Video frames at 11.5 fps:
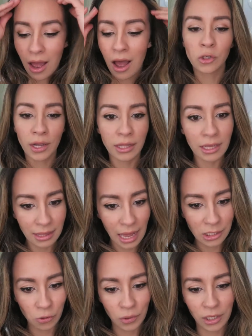So I think
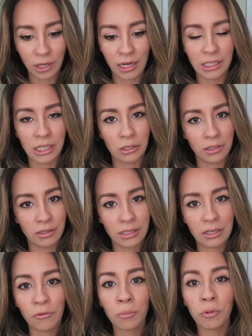that's a really good idea.
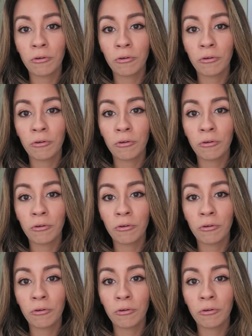Different